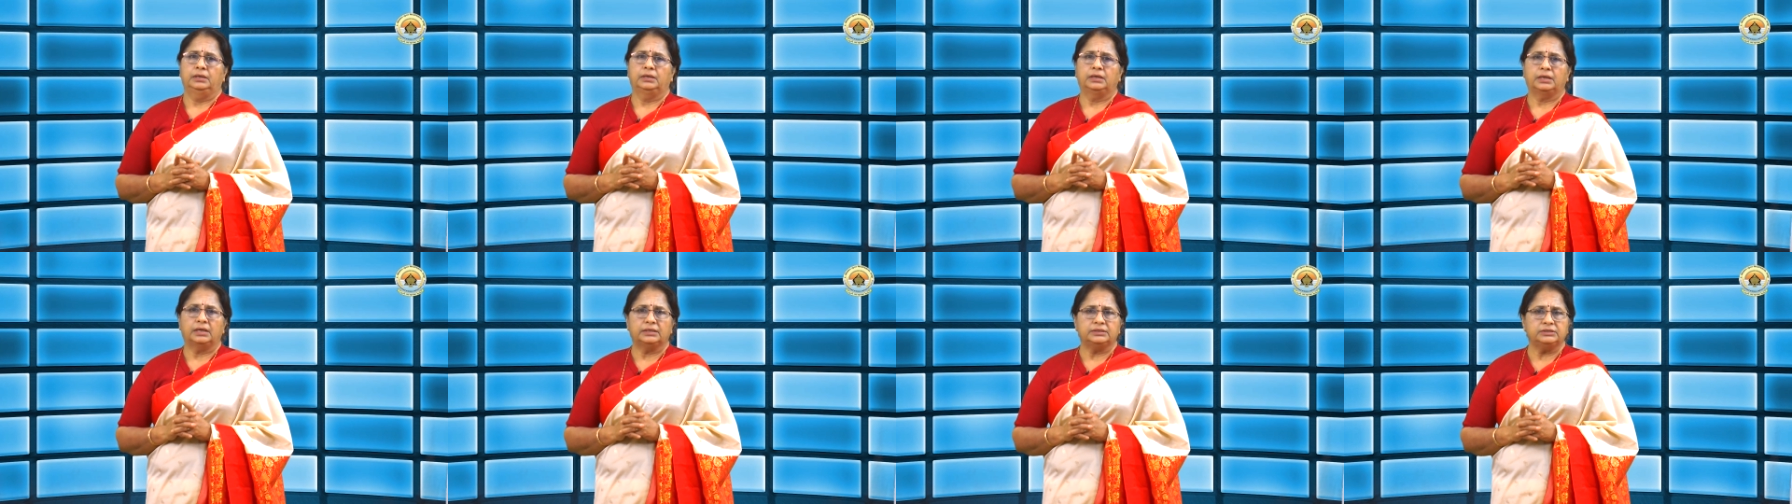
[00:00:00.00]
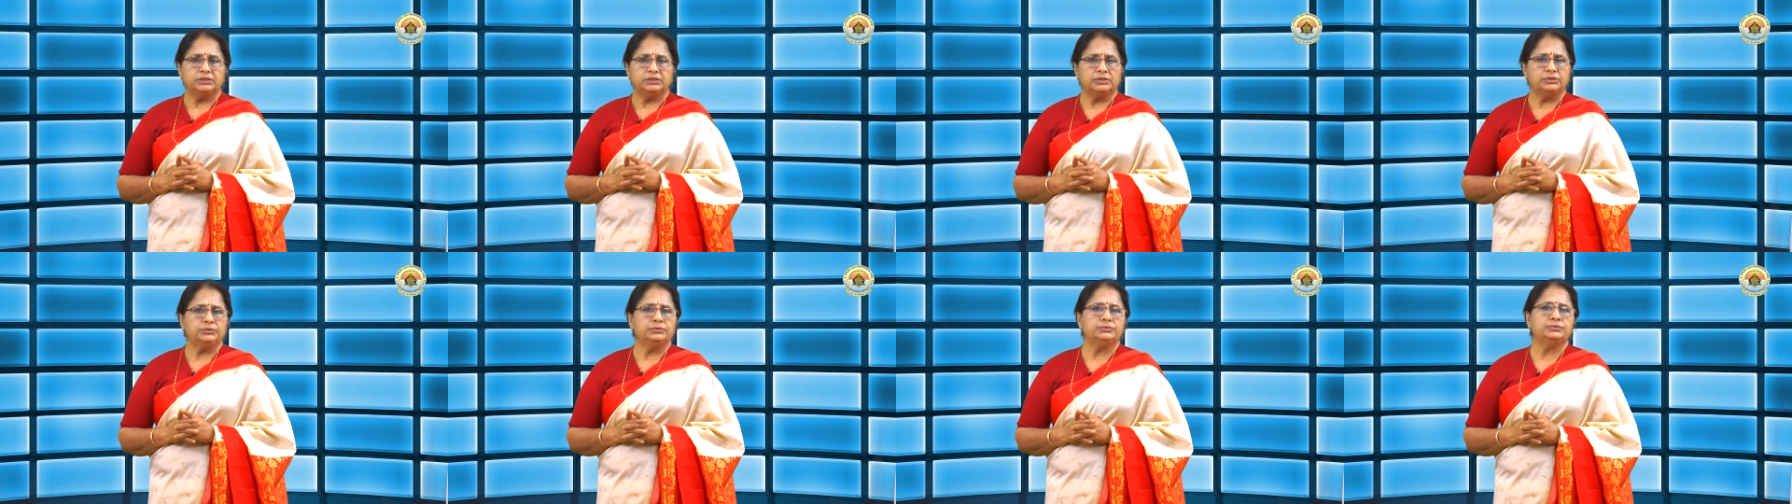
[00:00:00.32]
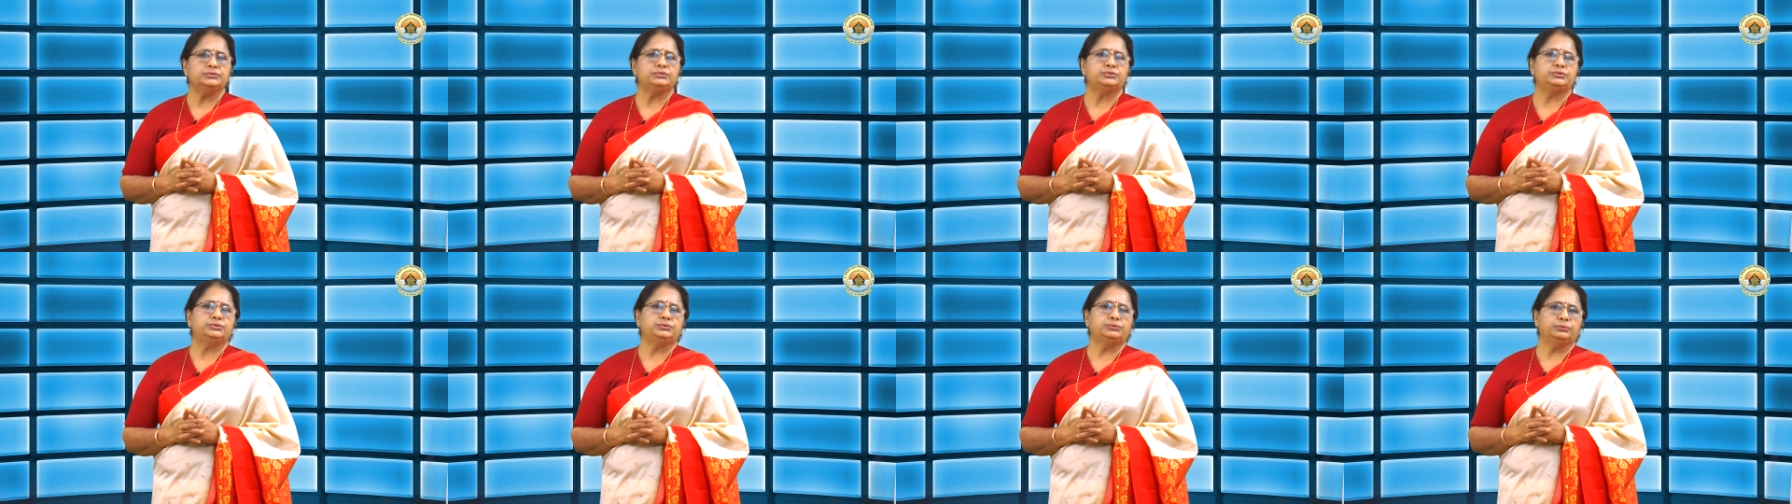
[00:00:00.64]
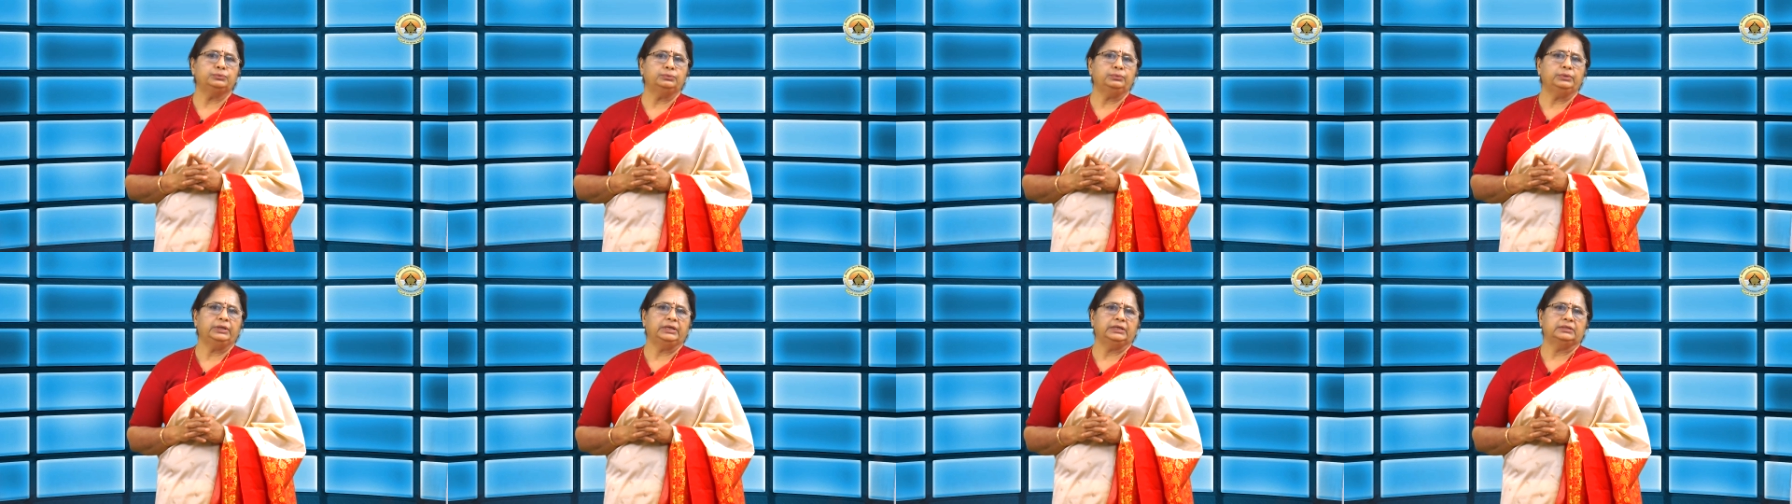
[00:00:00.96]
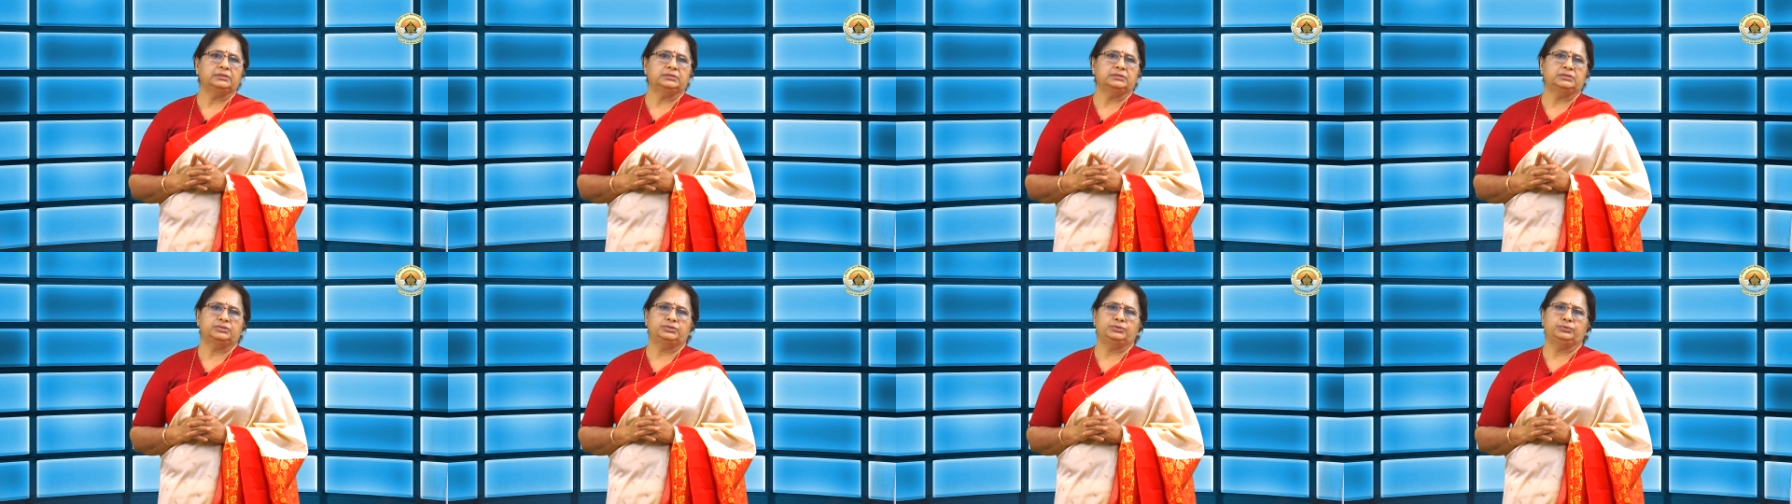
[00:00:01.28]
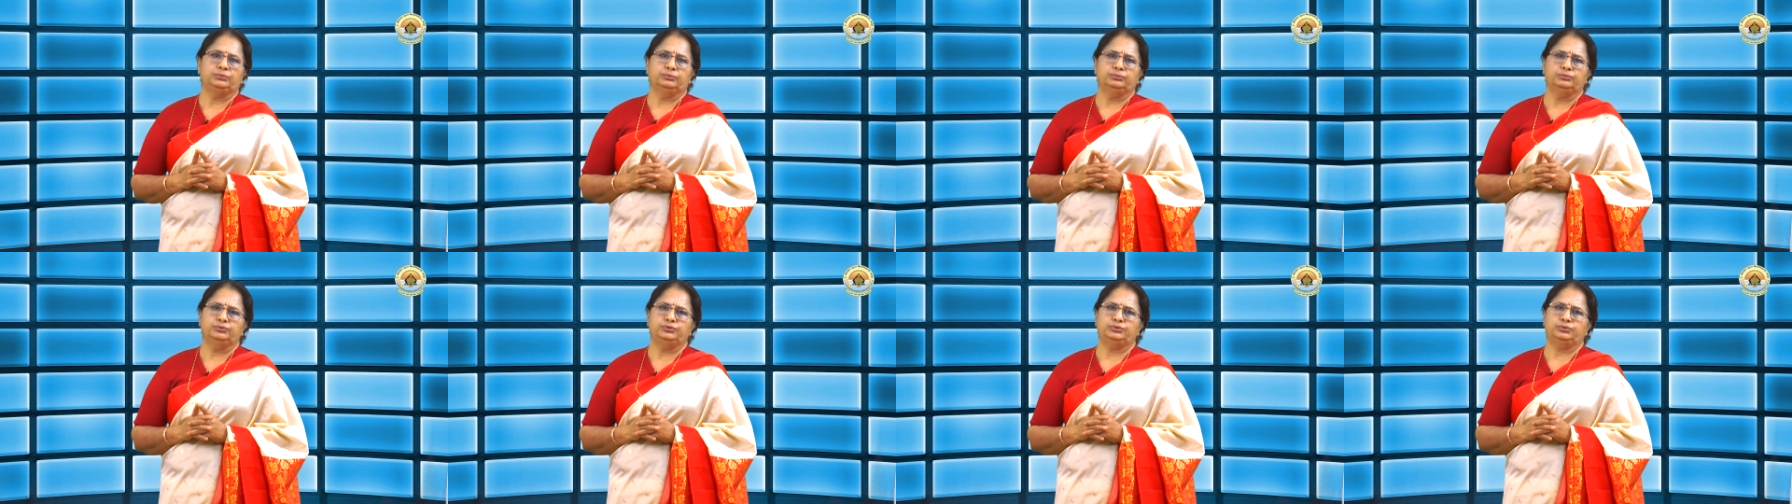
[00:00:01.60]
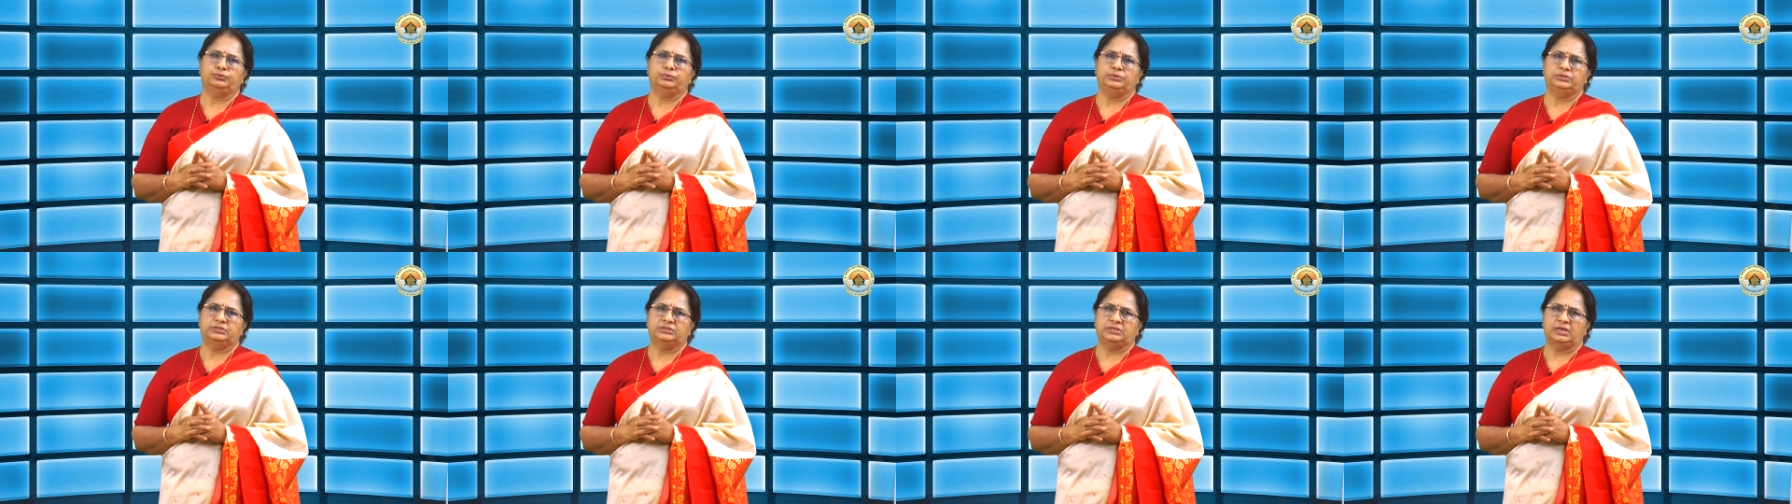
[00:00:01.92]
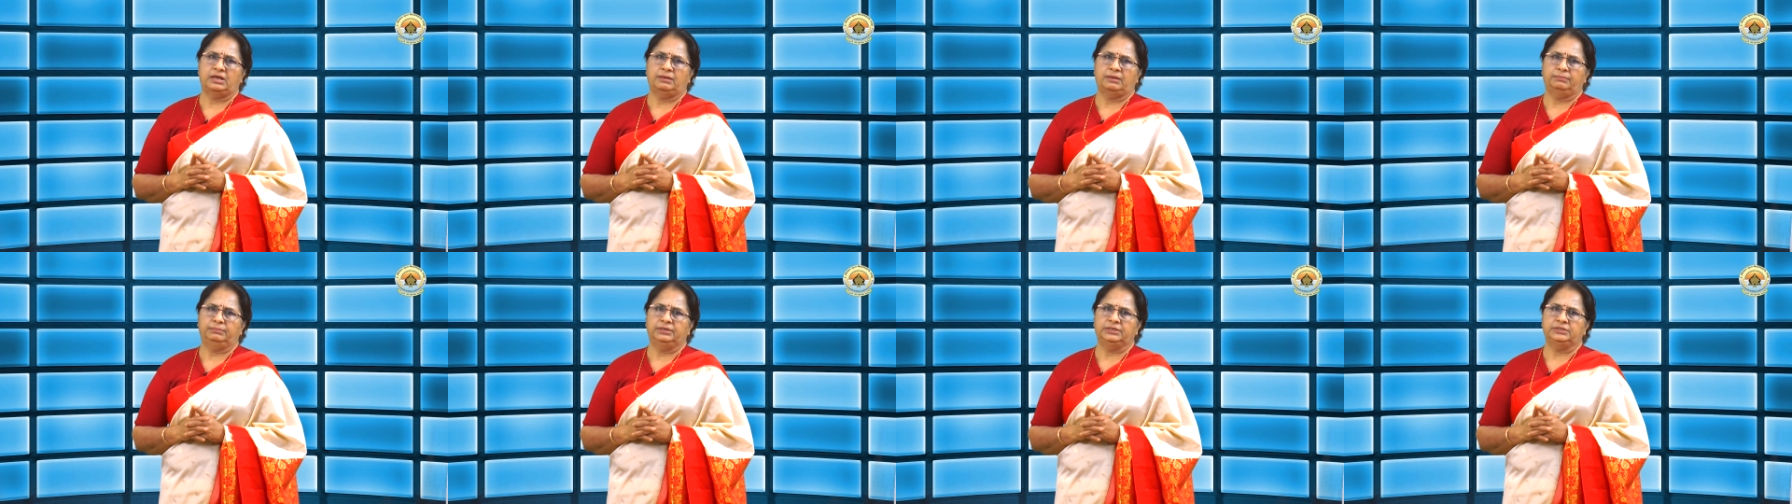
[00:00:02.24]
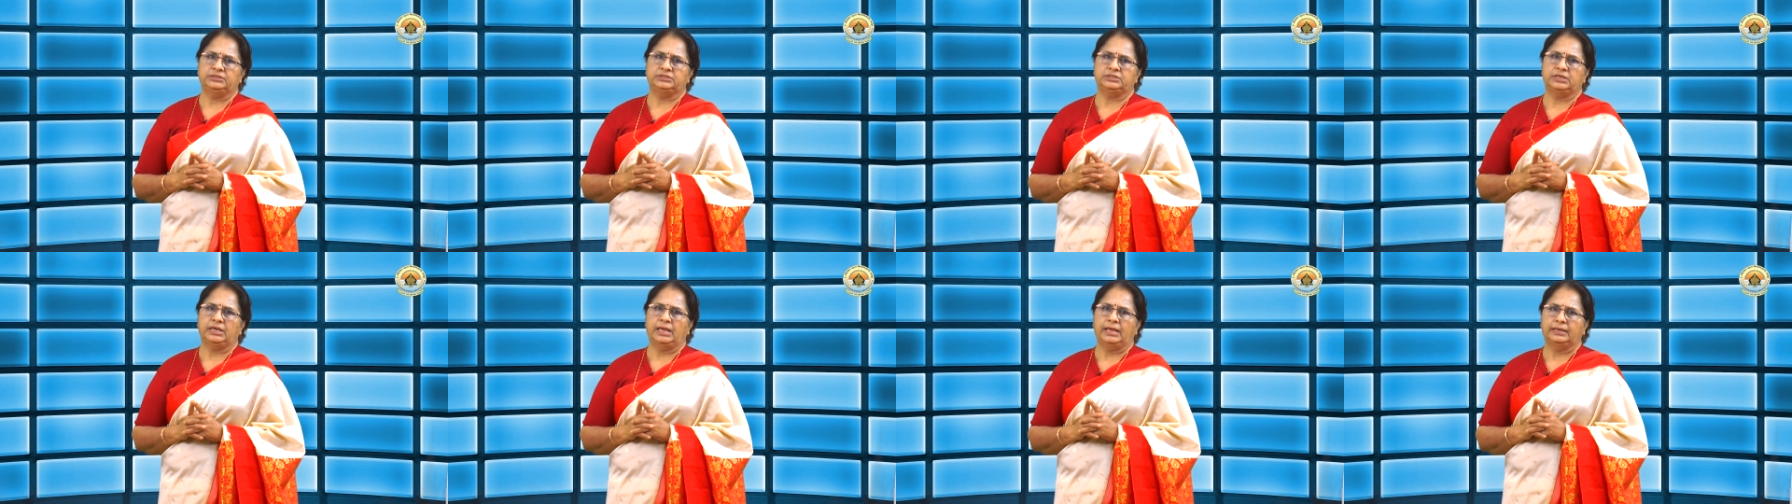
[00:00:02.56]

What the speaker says: continuous 2 is used to establish